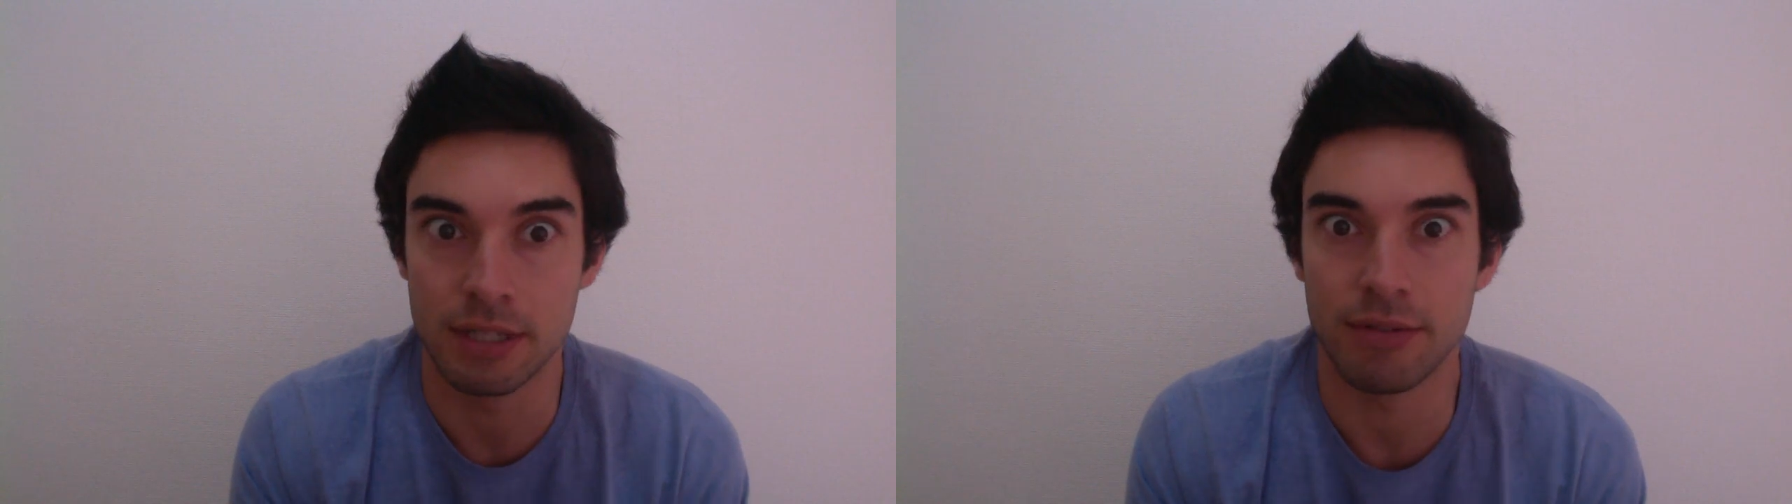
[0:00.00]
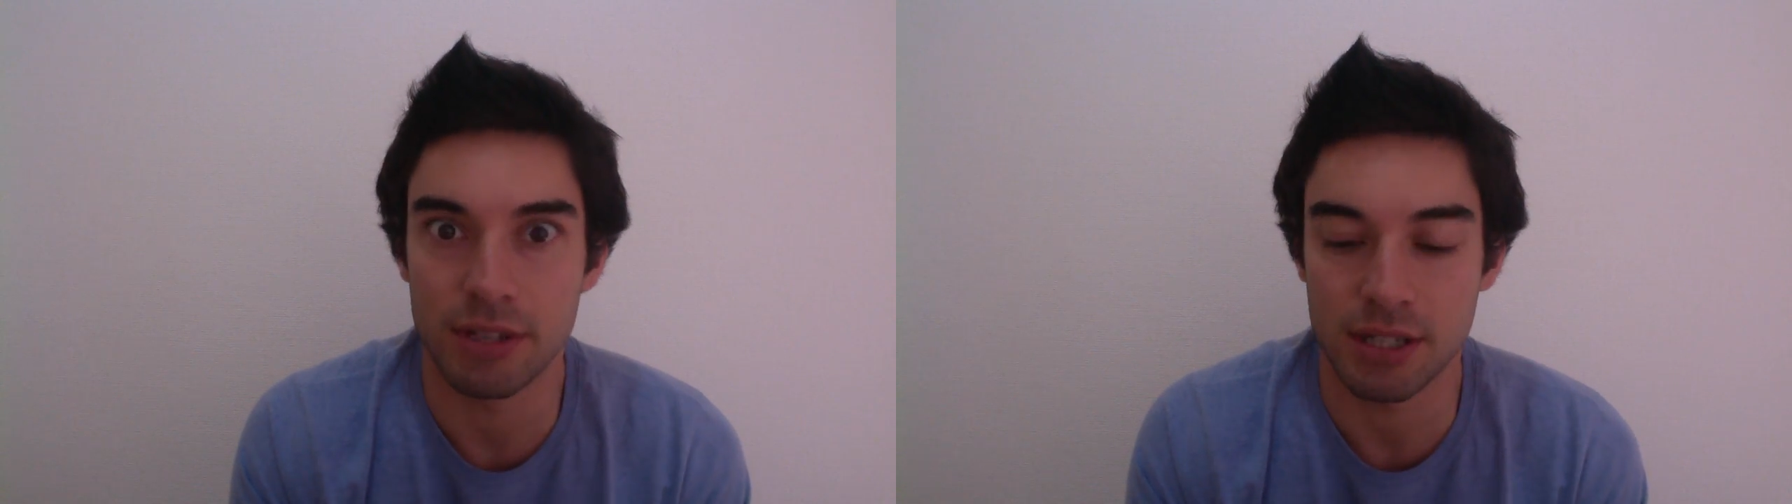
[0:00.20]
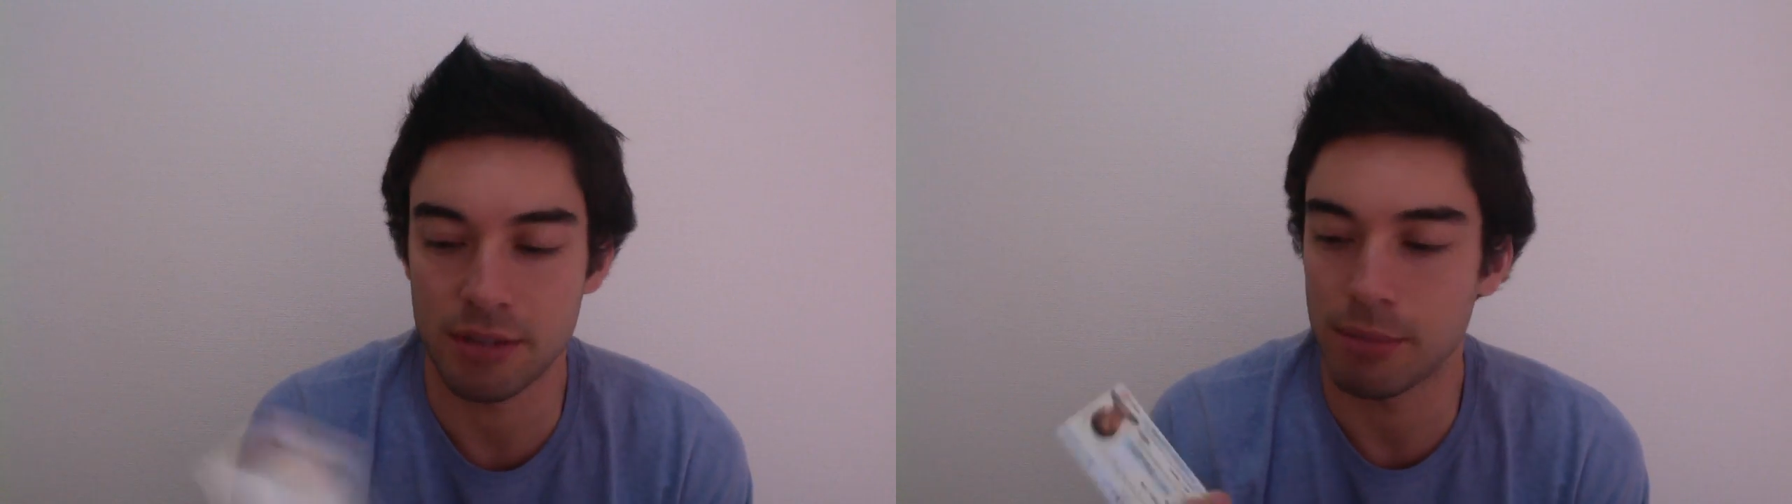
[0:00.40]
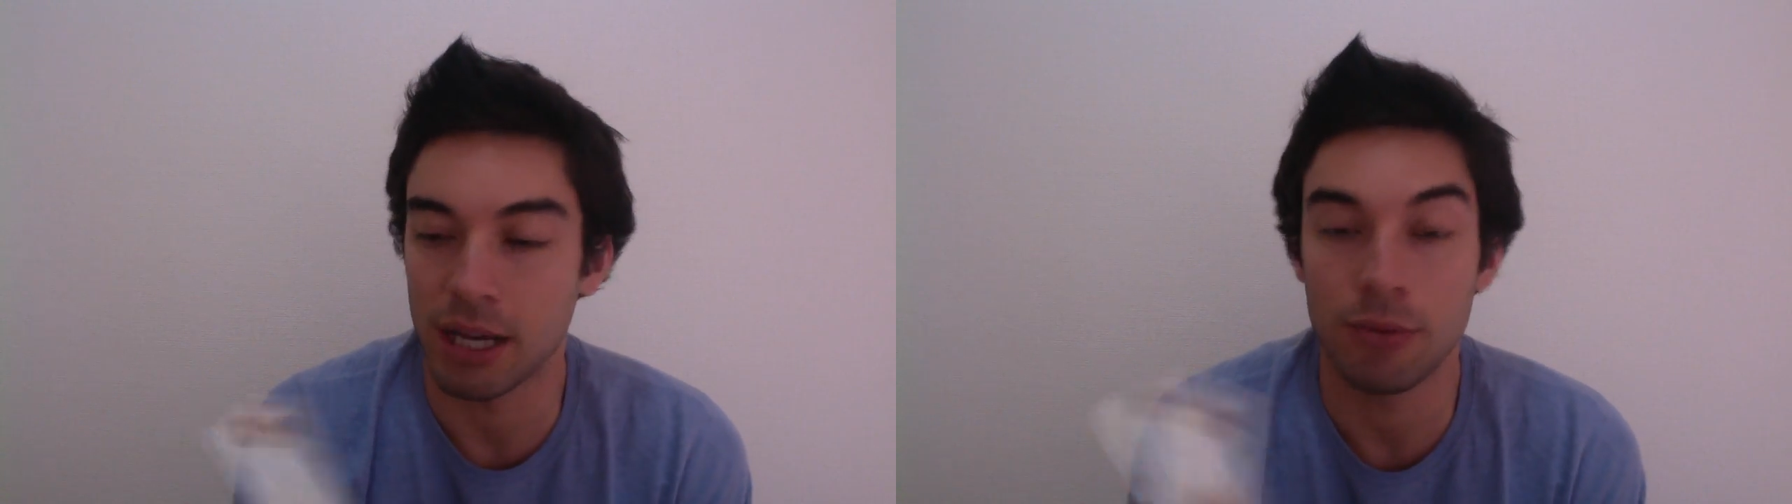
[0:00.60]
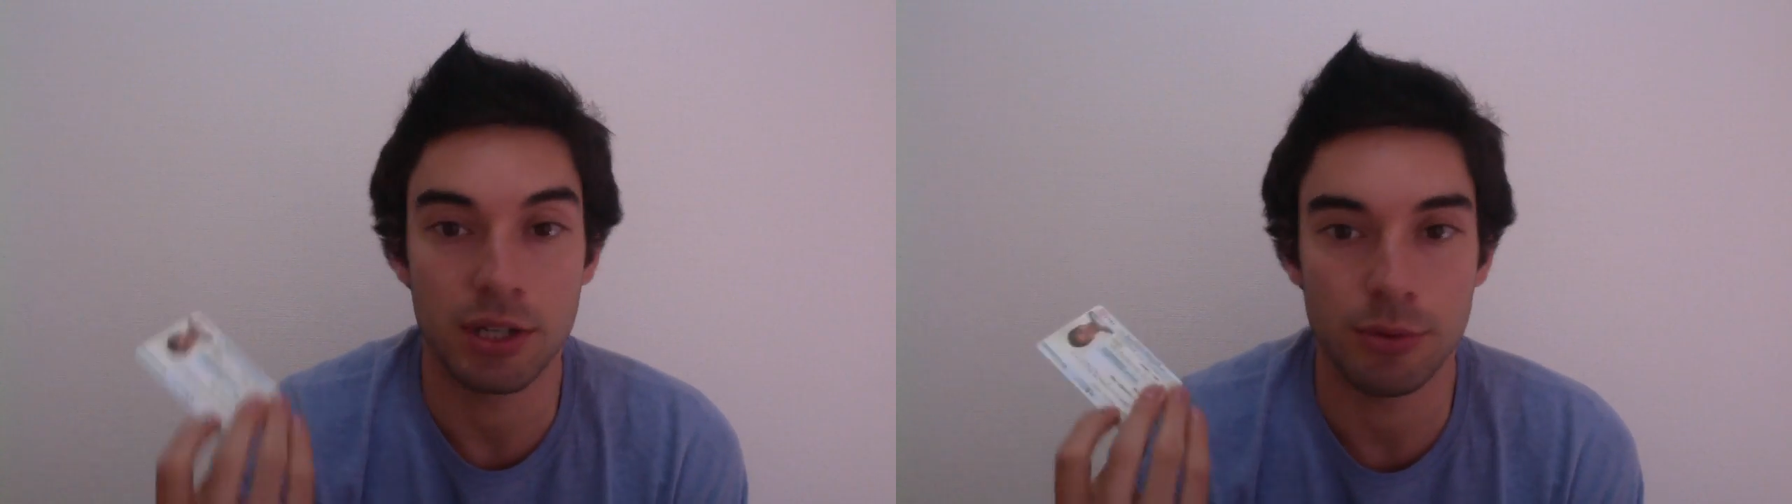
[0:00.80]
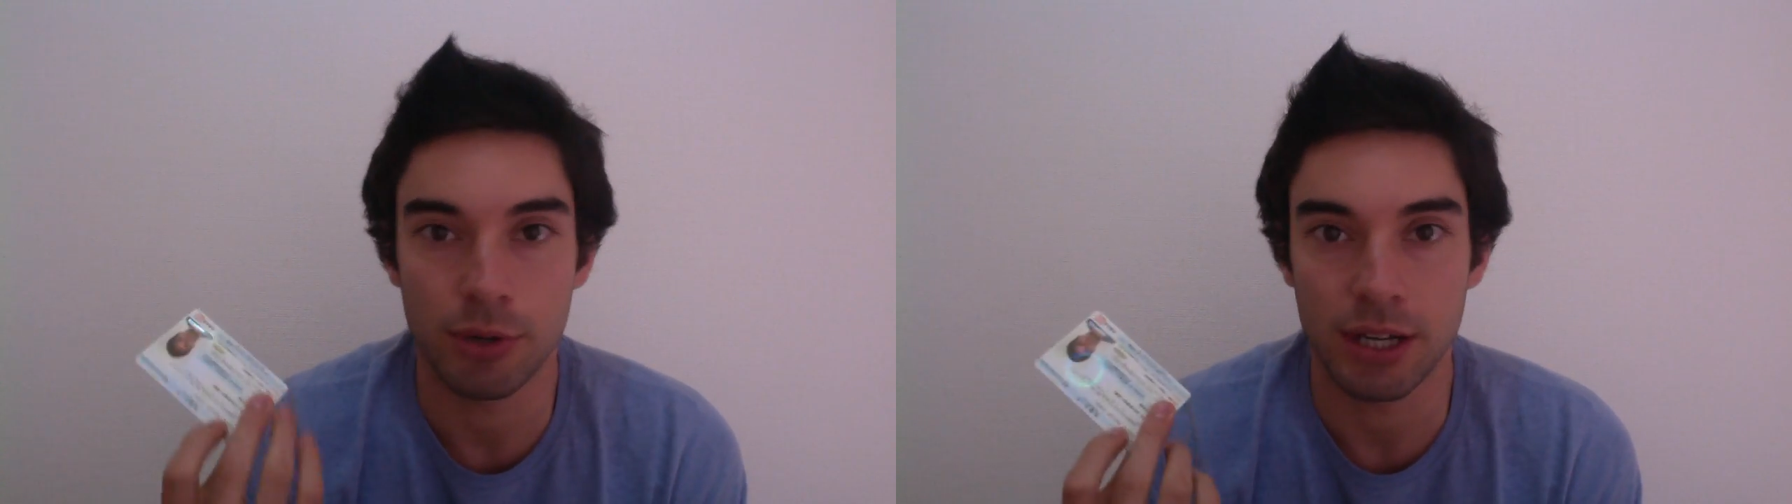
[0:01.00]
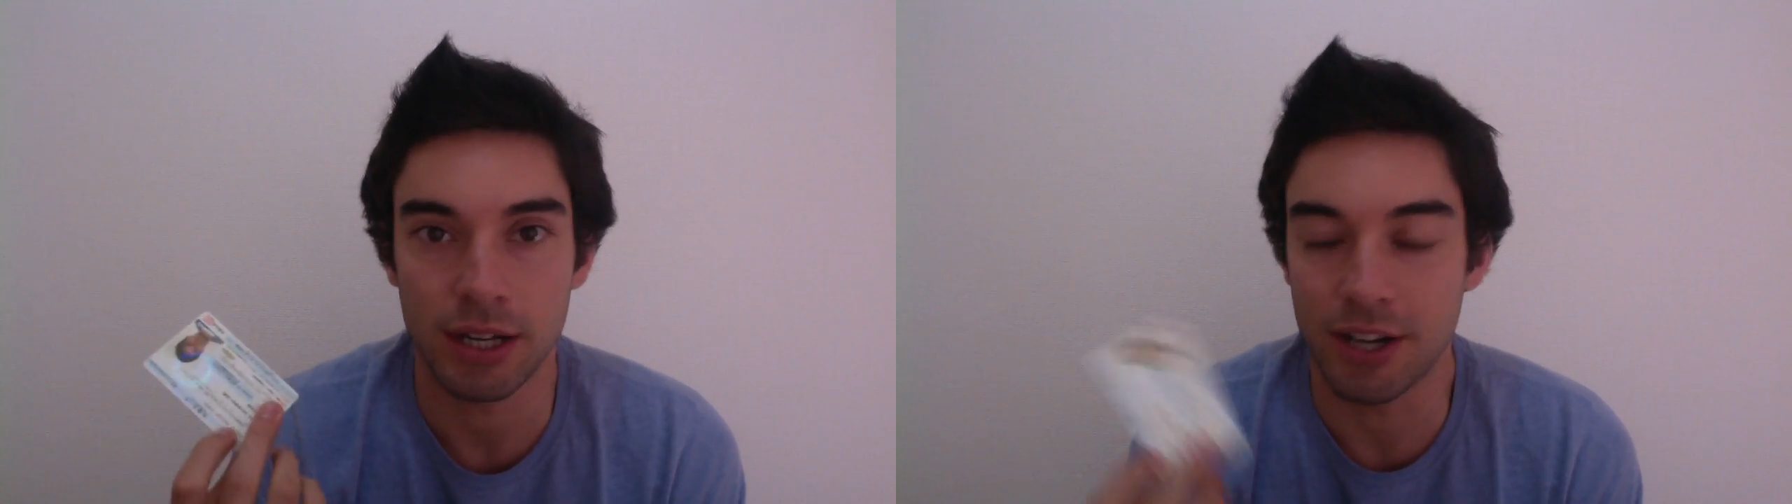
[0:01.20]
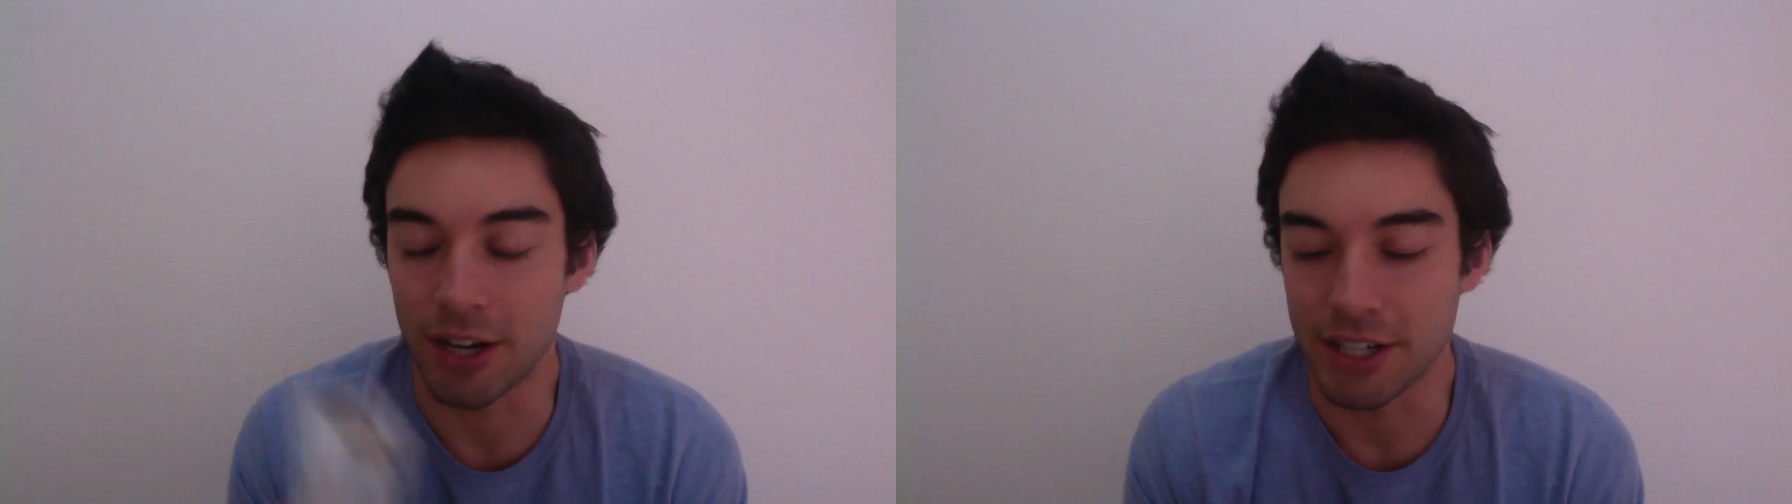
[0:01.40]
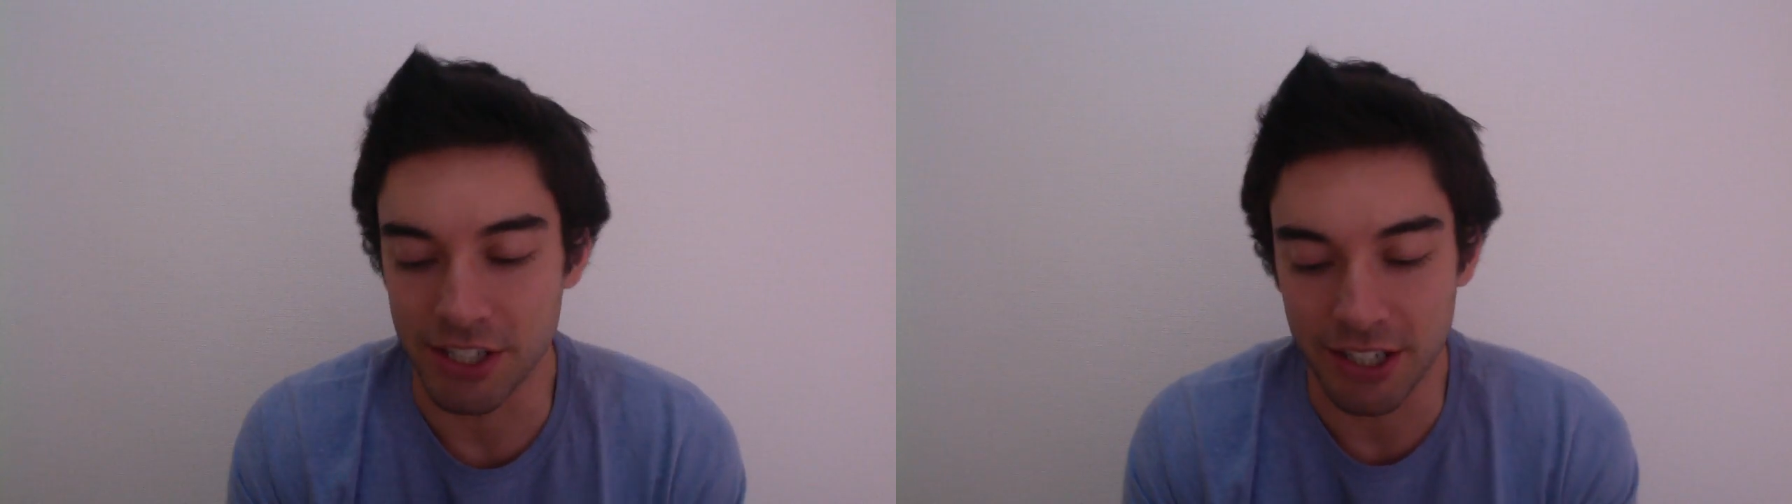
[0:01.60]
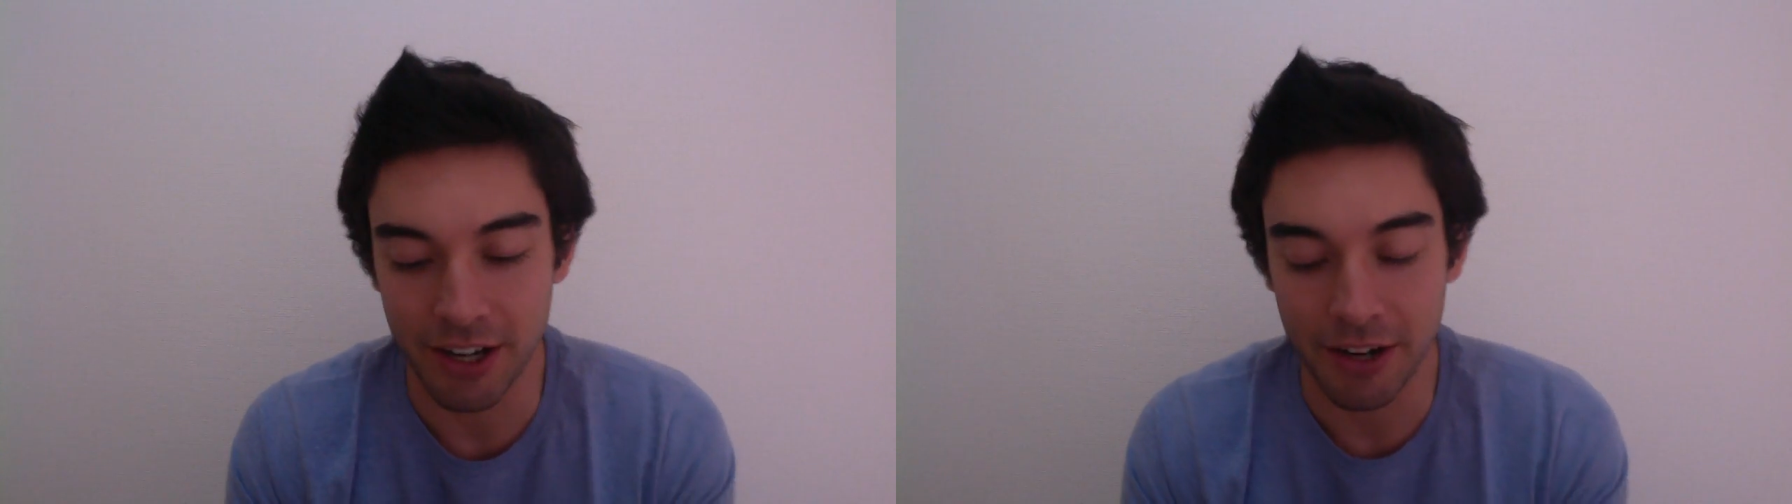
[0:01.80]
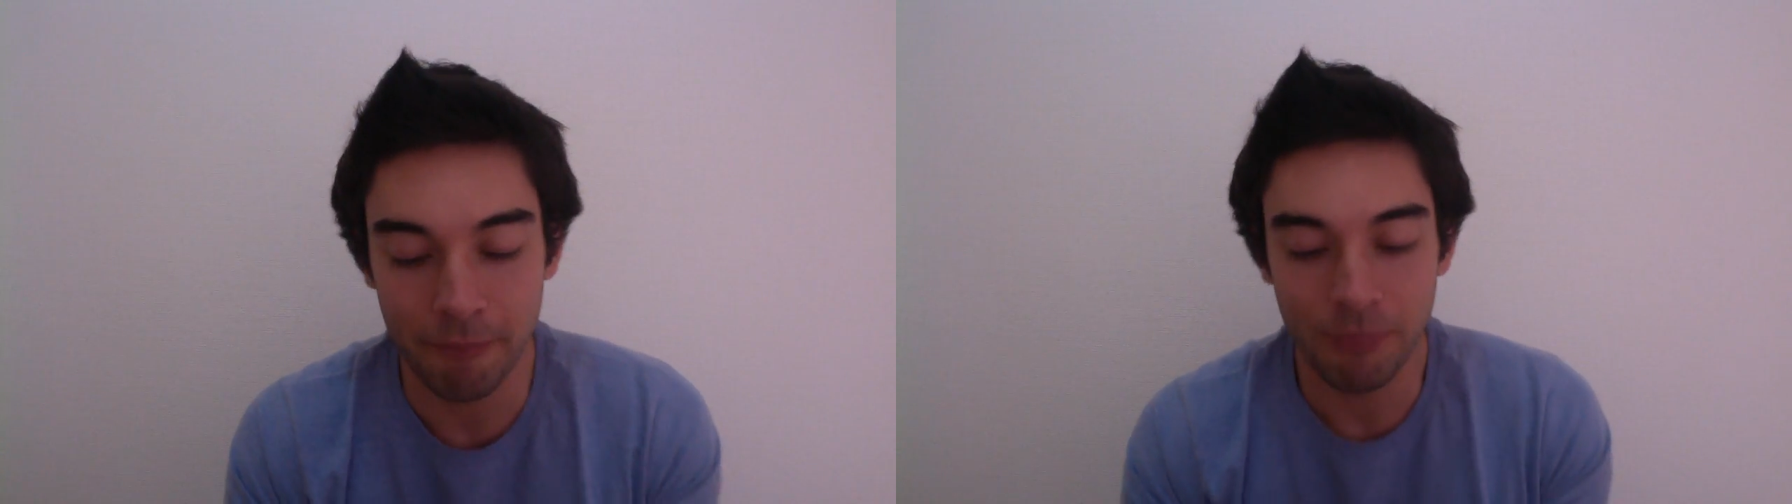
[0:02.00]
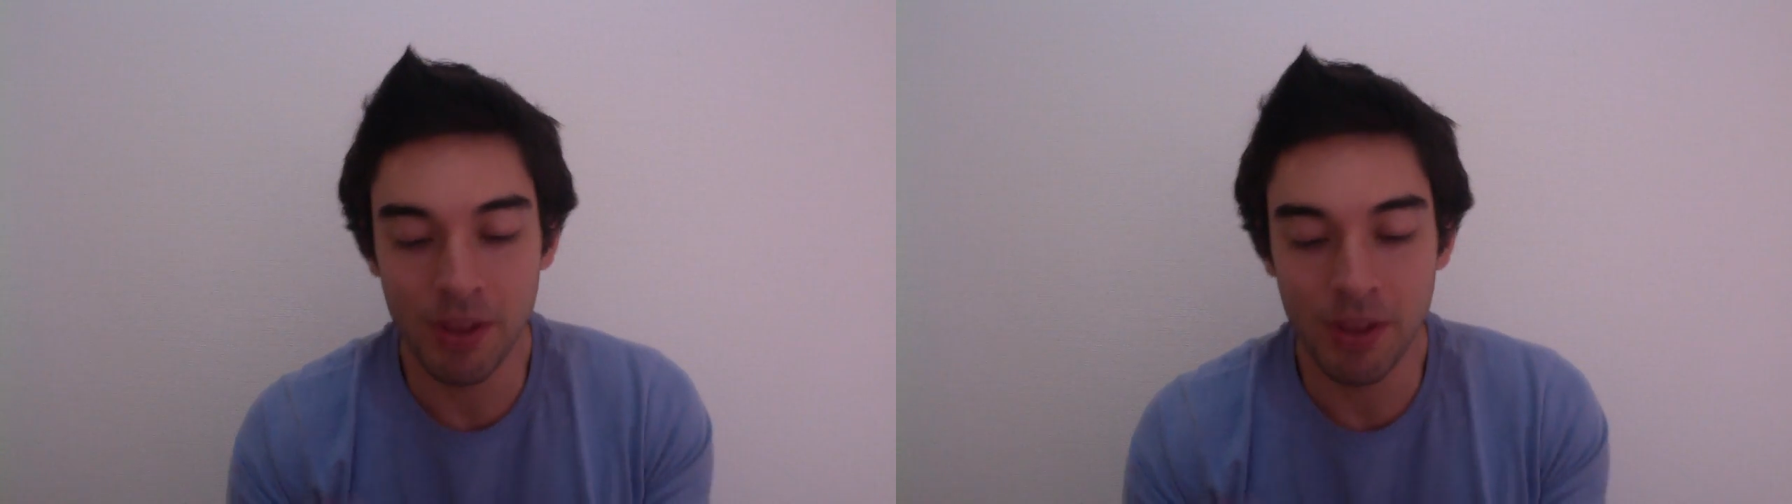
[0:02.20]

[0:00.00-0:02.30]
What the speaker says: give it to the man when you want to get a Gaijin card.